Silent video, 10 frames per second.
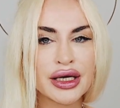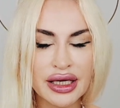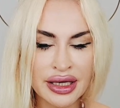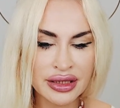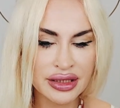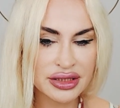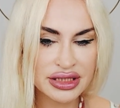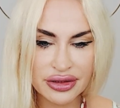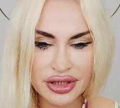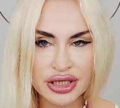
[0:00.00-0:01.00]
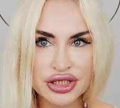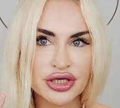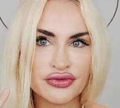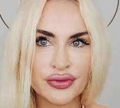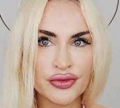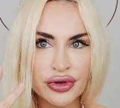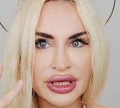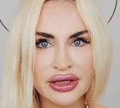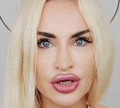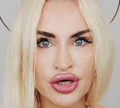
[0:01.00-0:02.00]
in the interrogation room were
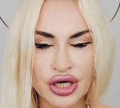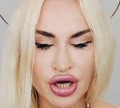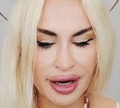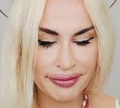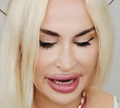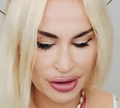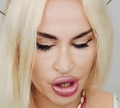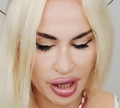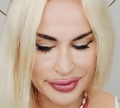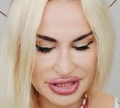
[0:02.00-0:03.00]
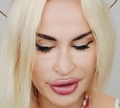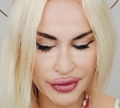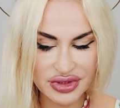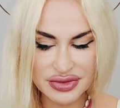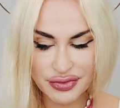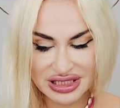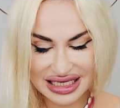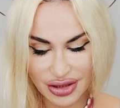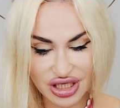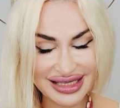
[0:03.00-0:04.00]
like the good cop, bad cop. So this
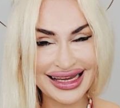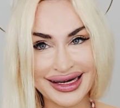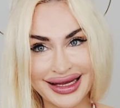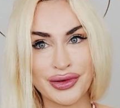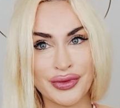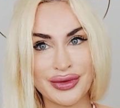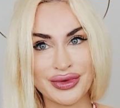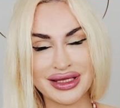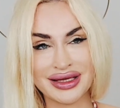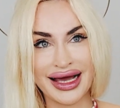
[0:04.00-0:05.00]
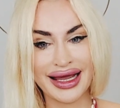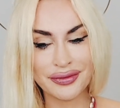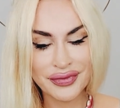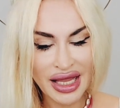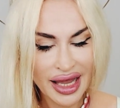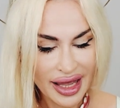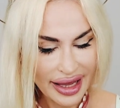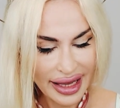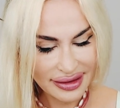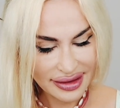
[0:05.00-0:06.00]
person could not get away with the lie.
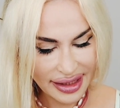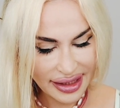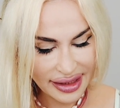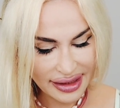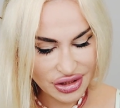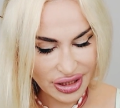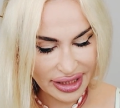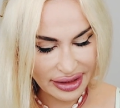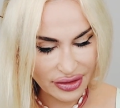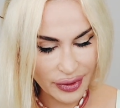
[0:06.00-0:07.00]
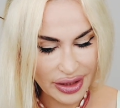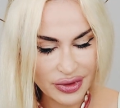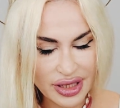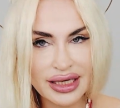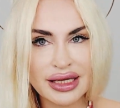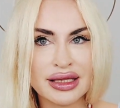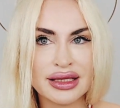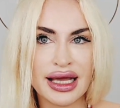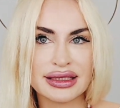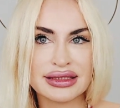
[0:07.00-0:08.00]
And they try to get away with it and then
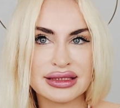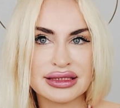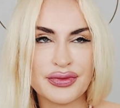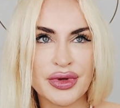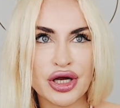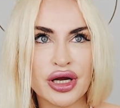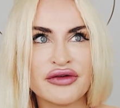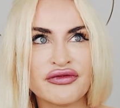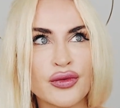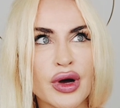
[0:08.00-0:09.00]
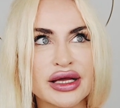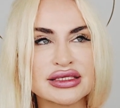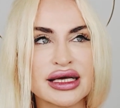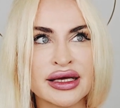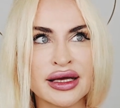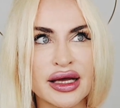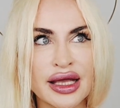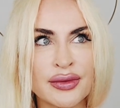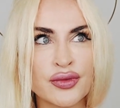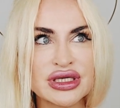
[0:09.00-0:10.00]
they had to disappear. If it was
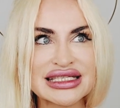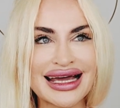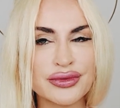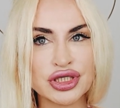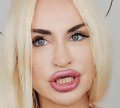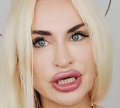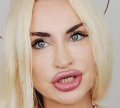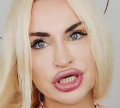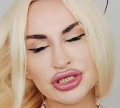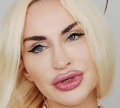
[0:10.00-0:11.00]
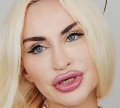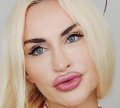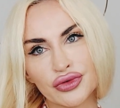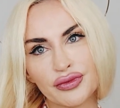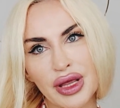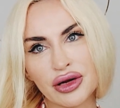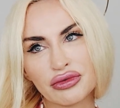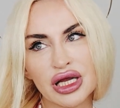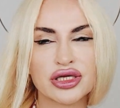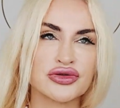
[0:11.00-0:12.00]
a more established connection, 20-year-old
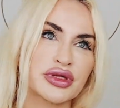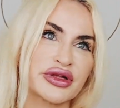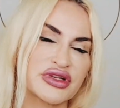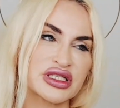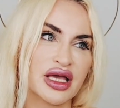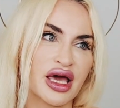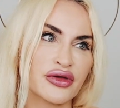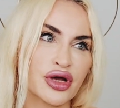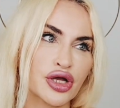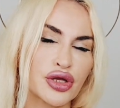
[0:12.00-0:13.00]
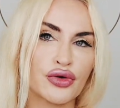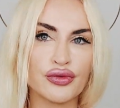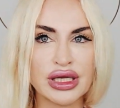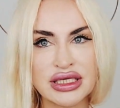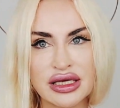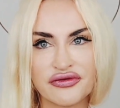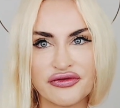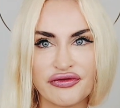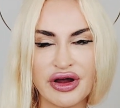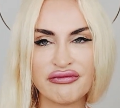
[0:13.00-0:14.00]
marriage, you're living together, you know, dating for
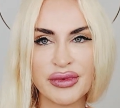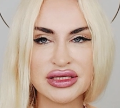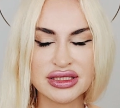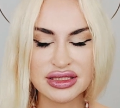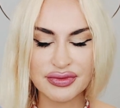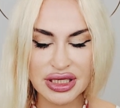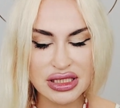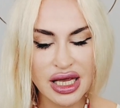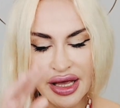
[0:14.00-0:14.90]
5 months, 6 months,